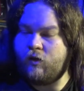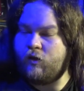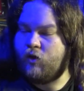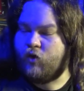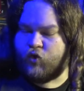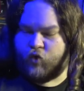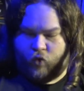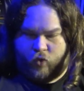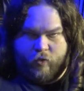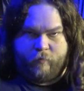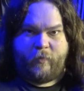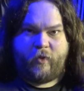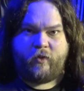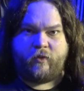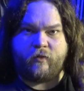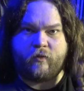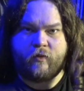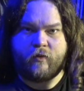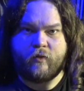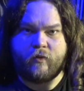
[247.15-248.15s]
normal
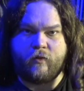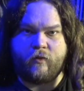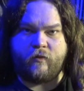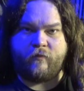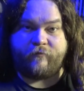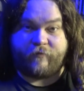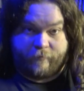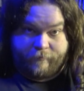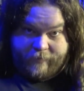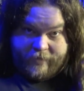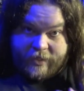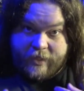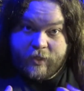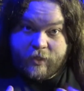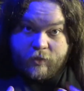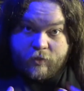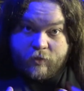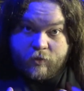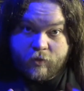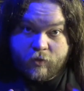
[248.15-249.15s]
for me,
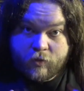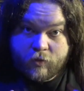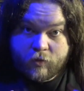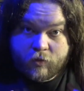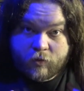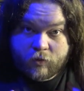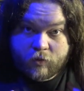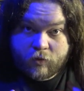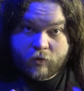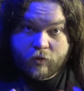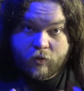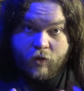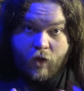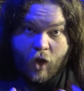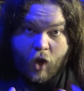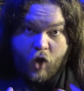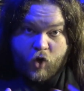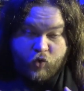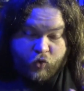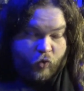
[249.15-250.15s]

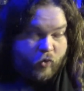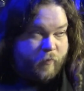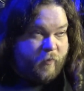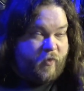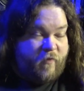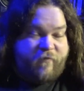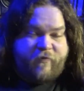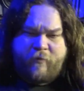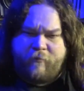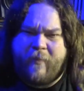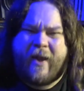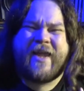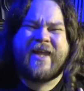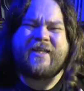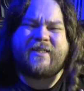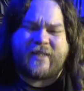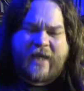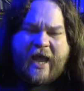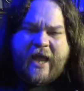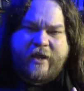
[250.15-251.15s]
normal for my
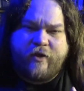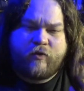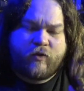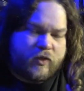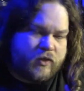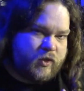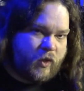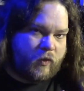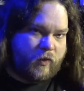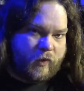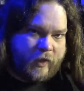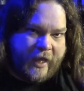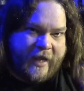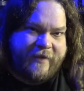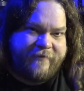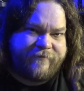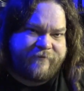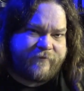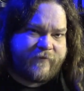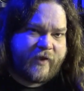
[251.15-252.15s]
entire adult
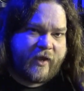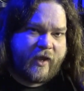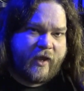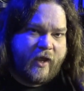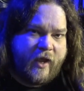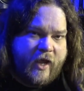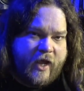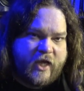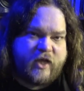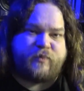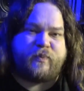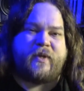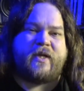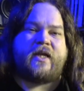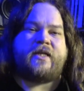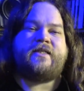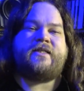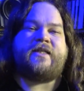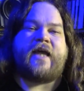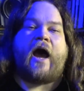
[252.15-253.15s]
life has been
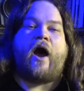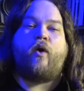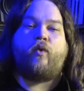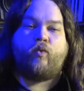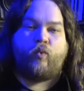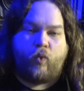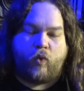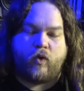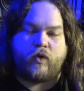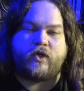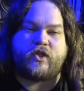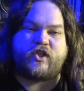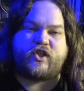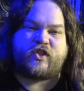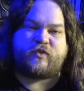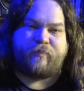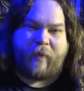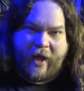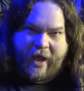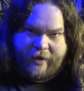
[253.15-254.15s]
a downward
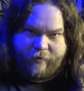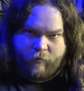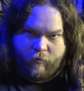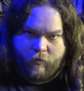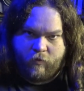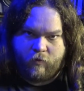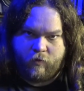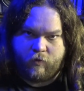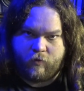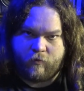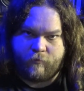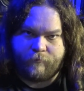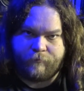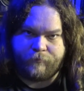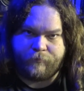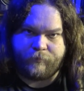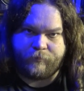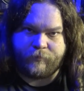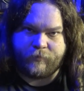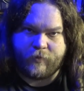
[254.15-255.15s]
spiral.
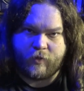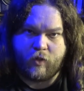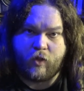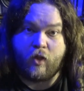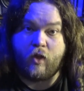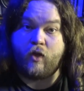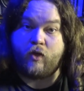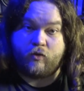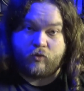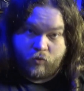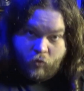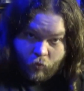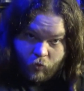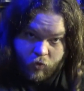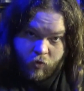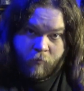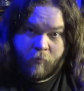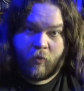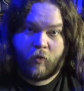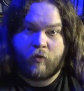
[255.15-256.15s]

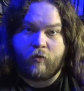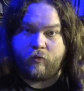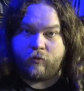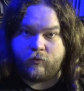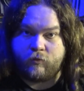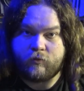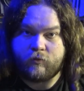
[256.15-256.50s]
Normal